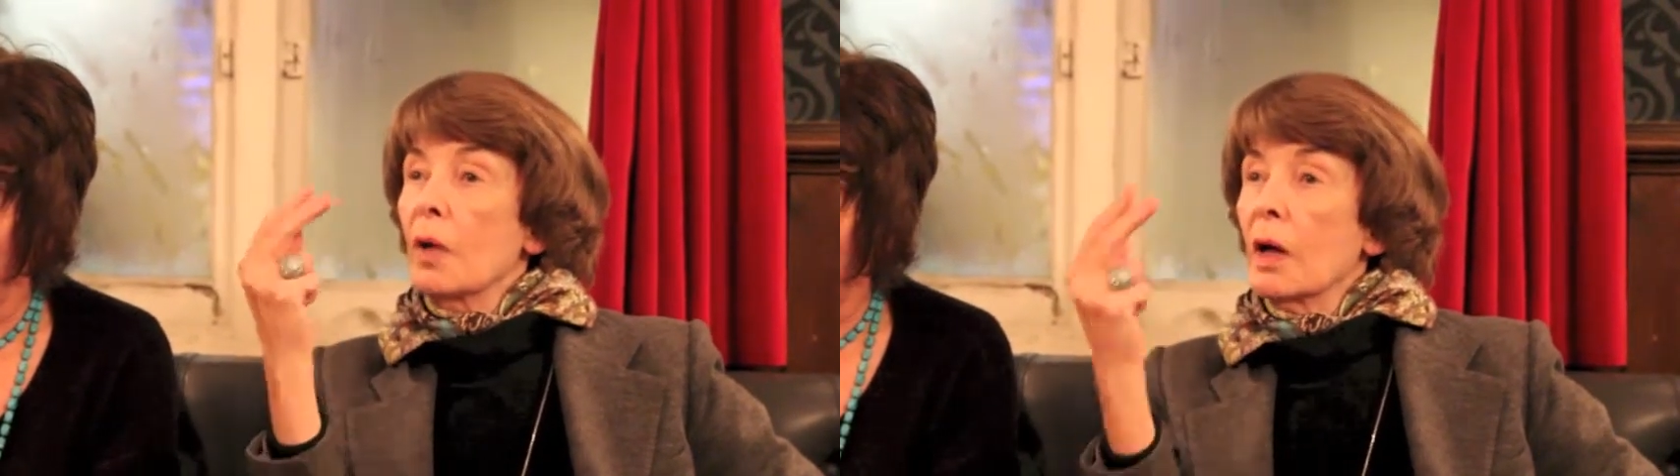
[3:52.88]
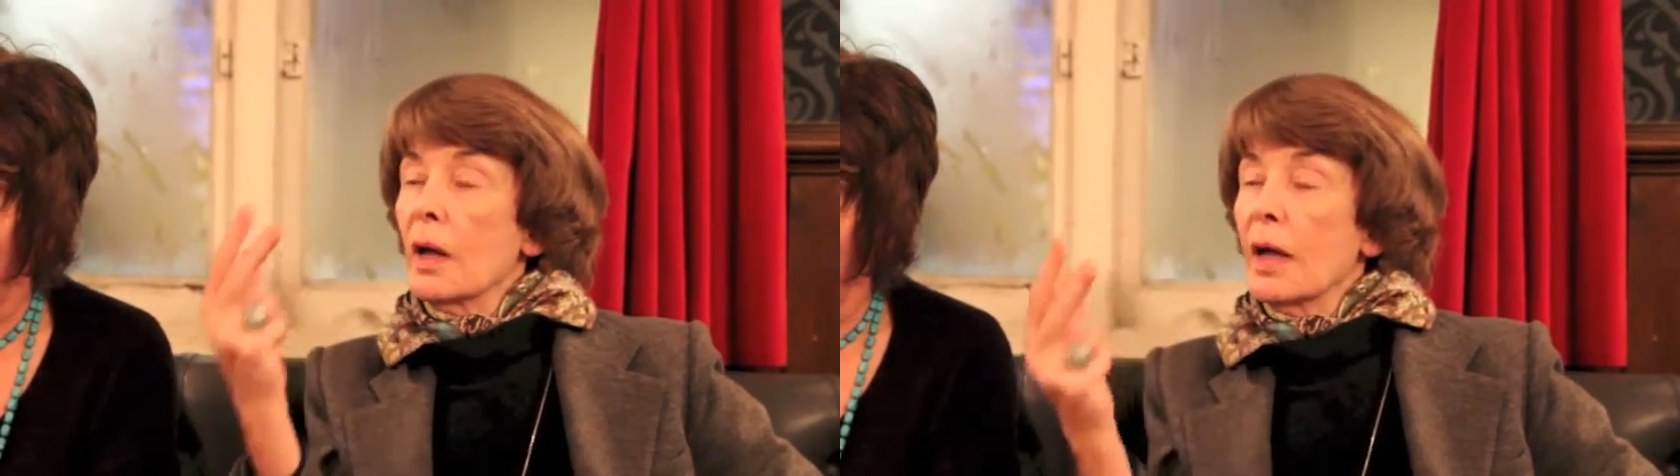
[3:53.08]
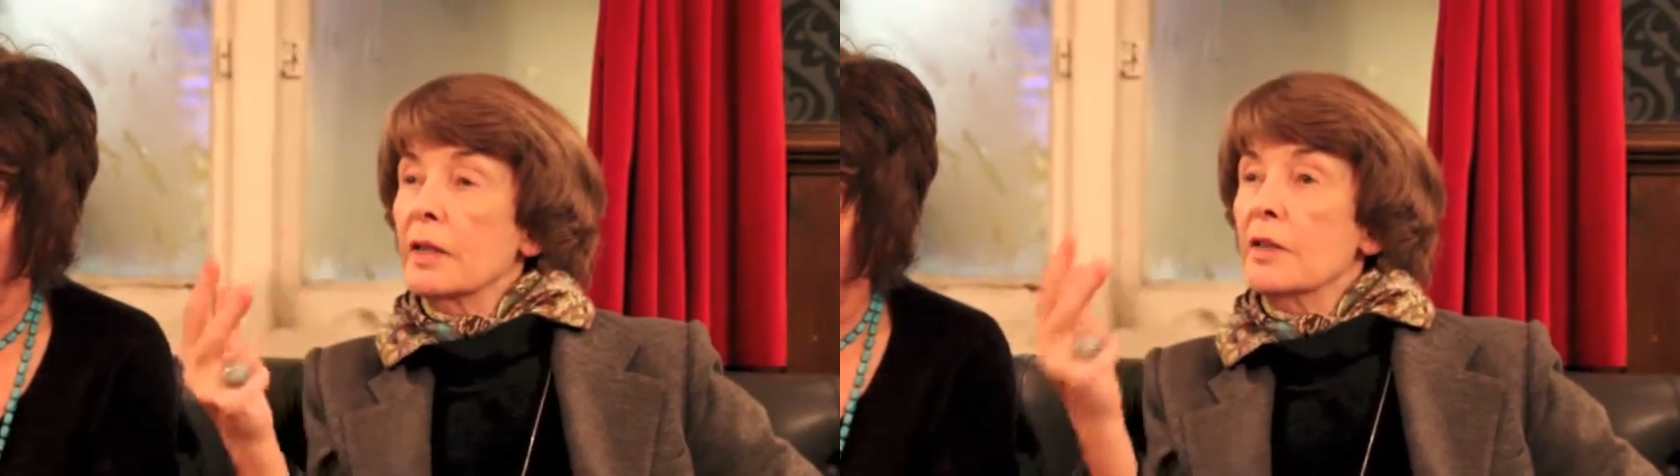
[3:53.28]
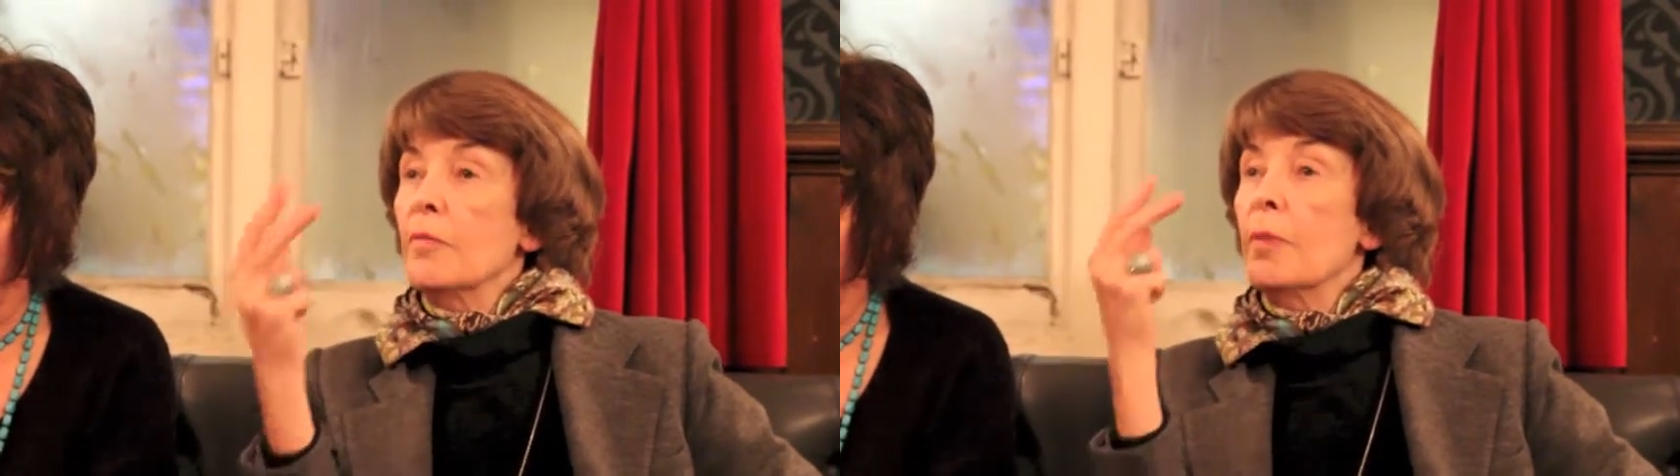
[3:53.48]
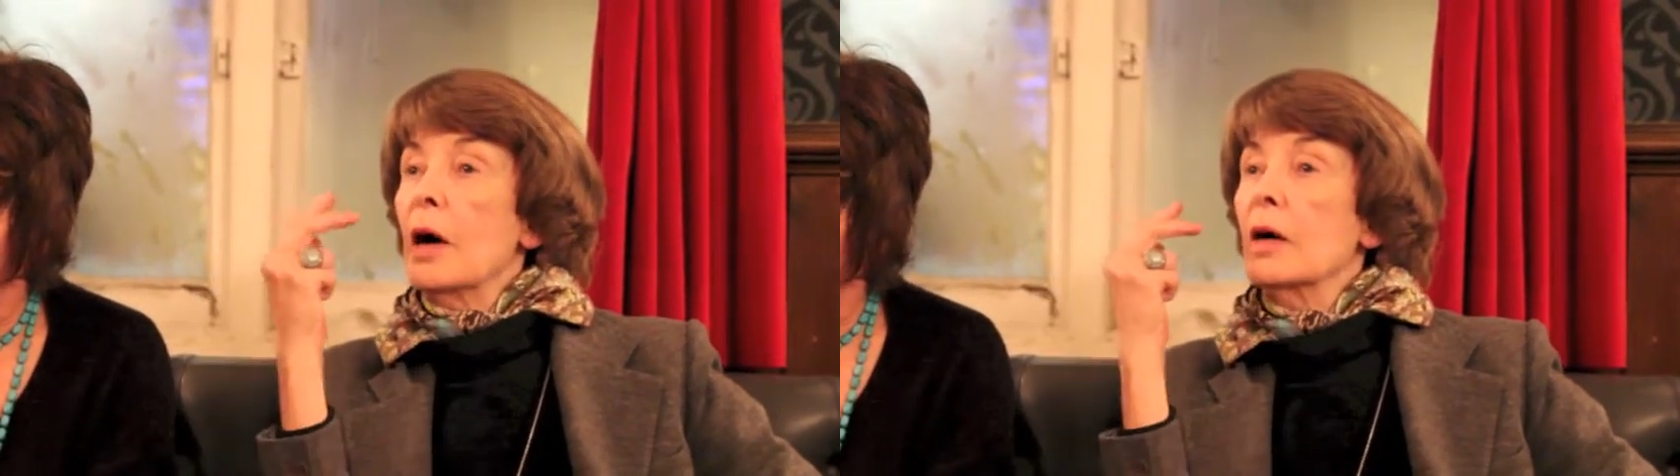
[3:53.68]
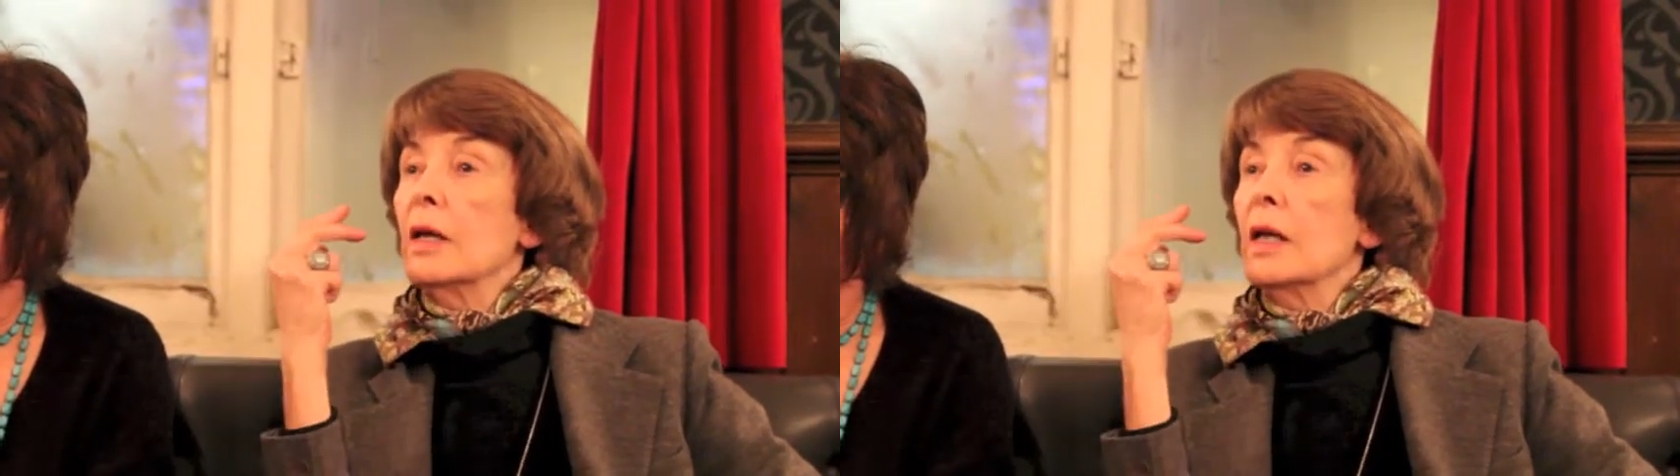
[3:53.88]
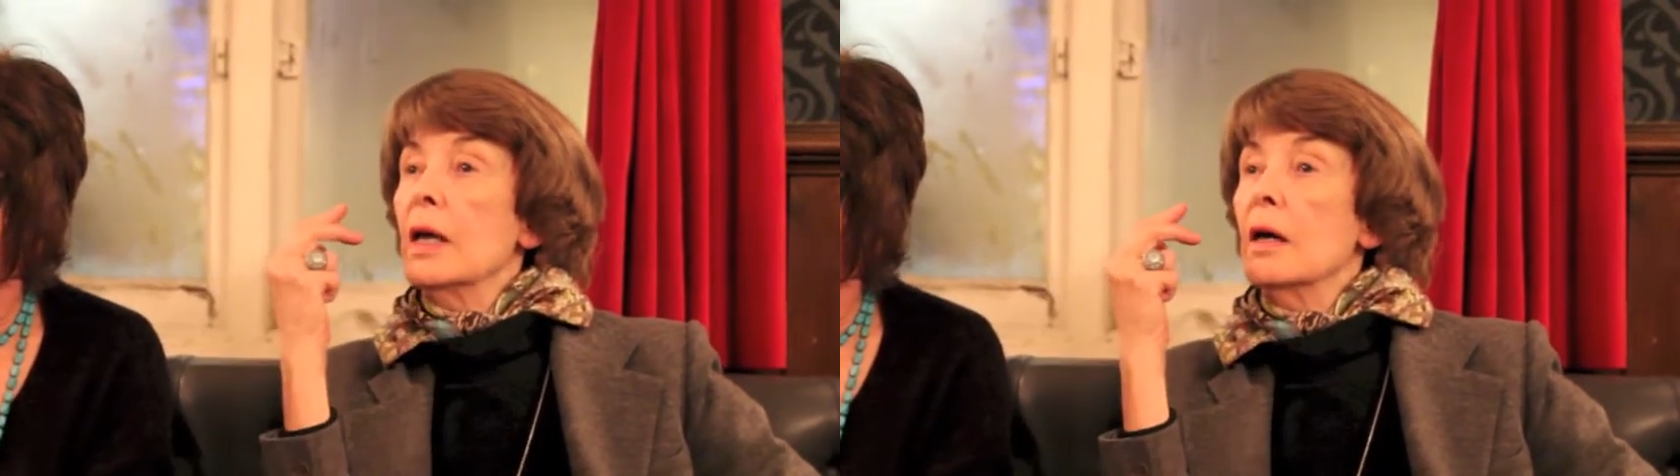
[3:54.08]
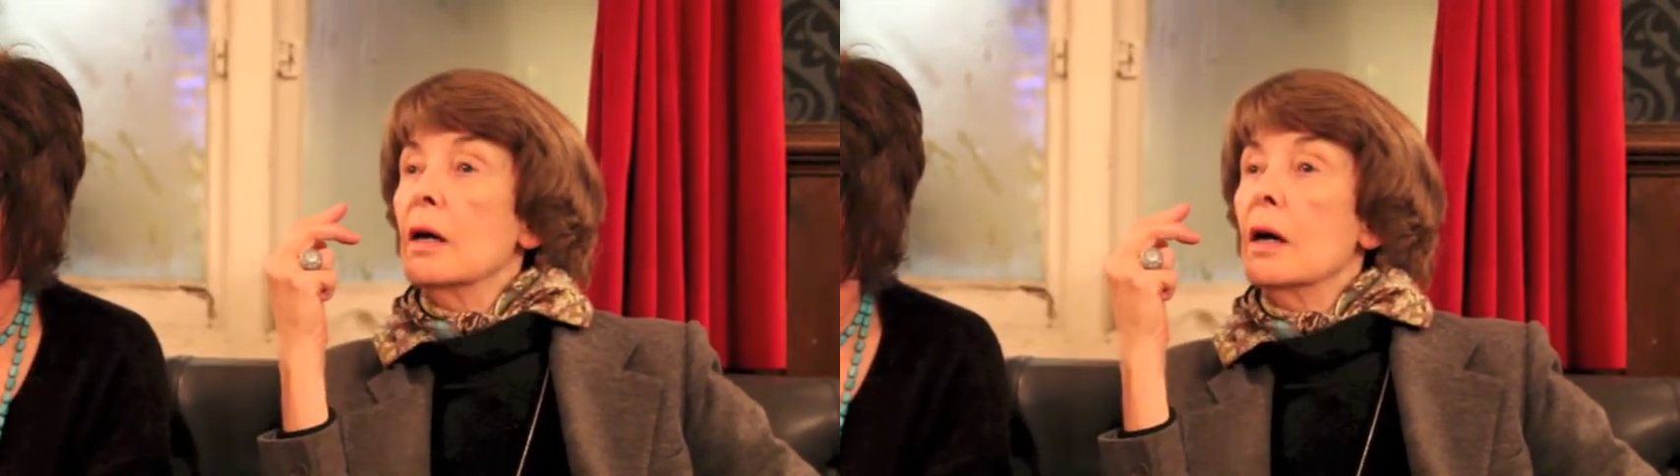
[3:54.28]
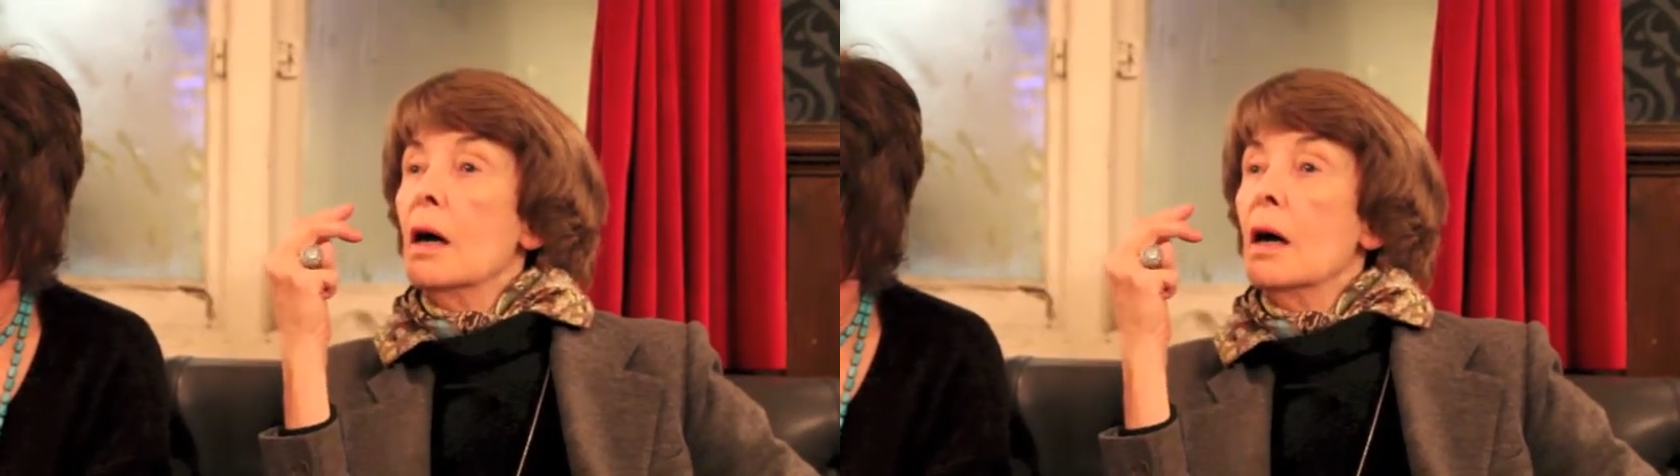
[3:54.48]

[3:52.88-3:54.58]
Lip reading: collective bargaining,